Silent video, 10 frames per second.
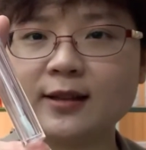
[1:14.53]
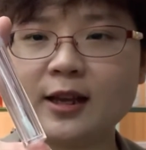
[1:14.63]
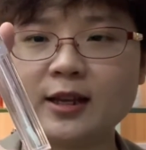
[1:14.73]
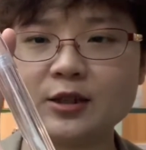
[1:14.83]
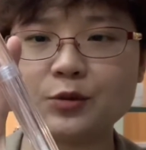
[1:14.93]

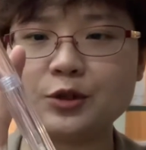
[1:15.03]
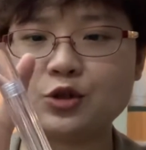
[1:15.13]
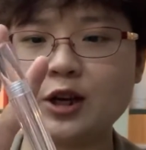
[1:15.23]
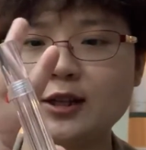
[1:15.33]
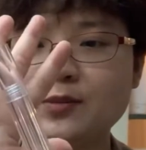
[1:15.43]
It's good
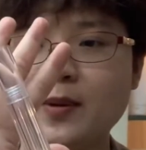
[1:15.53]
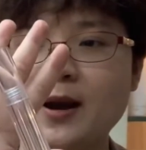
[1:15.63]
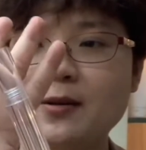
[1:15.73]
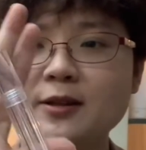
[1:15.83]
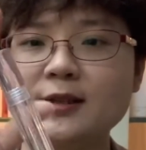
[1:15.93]

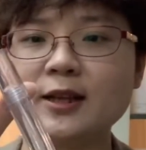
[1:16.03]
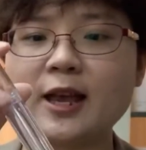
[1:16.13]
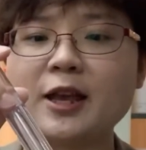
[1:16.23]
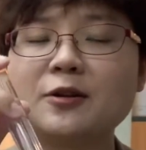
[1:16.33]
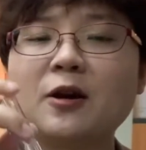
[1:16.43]
transparency
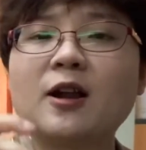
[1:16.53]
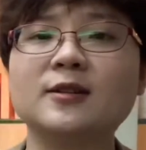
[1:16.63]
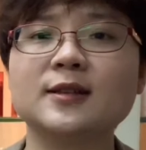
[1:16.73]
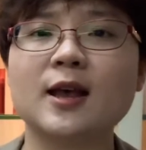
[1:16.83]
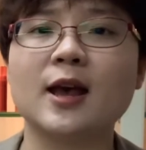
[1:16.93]
and
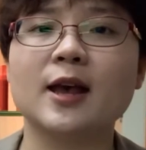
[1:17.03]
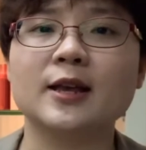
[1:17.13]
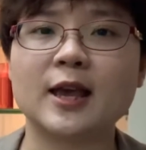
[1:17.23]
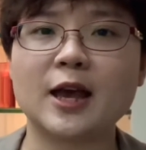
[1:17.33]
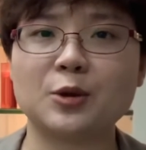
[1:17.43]
gloss
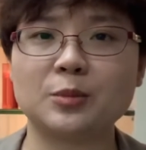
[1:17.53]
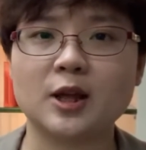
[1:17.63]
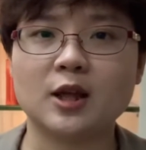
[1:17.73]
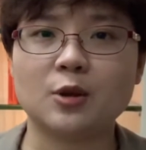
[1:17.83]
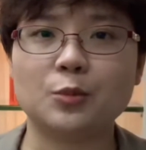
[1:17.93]
can
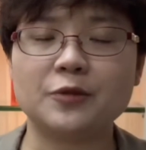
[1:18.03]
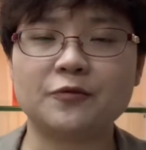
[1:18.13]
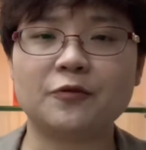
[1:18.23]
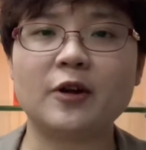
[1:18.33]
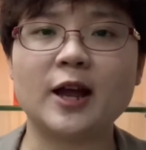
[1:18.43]

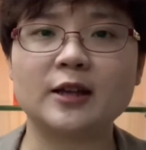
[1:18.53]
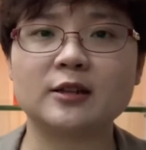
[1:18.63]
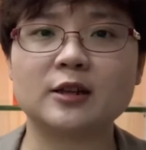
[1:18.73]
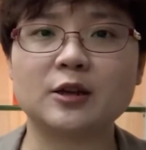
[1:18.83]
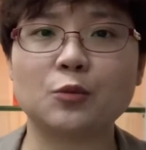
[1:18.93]
reflect
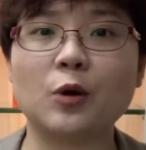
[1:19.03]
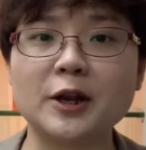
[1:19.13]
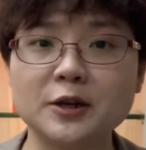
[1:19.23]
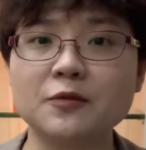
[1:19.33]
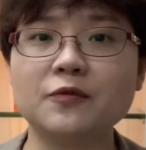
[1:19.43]
the
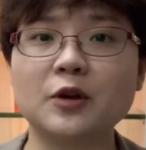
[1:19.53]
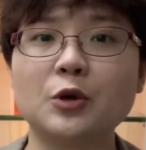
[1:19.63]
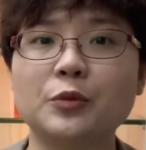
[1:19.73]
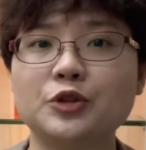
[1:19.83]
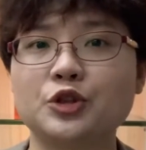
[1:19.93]
wonderful
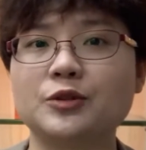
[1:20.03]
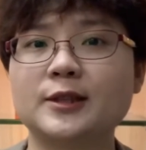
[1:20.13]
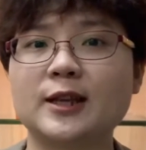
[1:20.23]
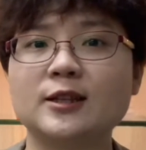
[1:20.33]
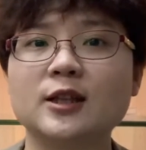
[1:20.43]
visual
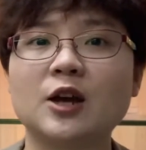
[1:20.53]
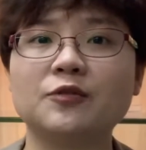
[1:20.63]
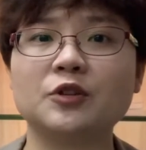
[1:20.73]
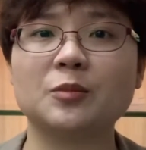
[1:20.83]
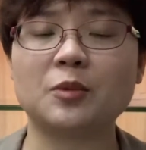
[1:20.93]
sense of
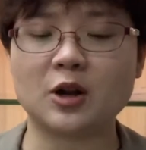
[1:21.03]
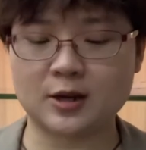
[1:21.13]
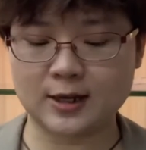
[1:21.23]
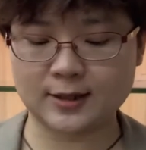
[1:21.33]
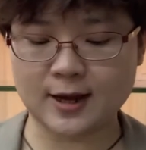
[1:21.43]
the
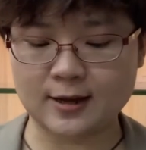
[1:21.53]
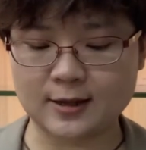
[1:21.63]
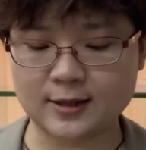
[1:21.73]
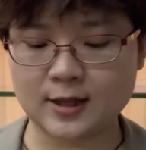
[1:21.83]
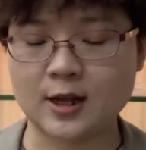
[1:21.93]
product's colors.
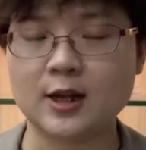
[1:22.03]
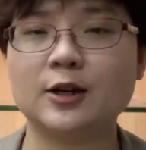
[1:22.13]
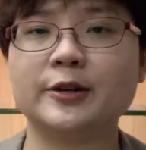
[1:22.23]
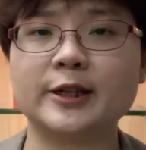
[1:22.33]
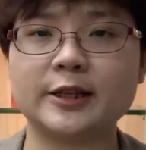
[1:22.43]

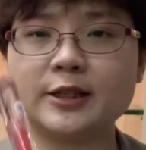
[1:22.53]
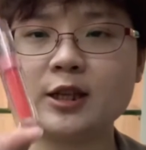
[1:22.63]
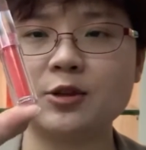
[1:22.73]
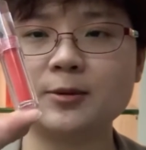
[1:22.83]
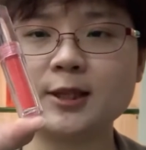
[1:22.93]
Look at these
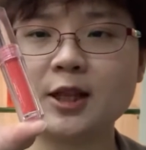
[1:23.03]
tubes.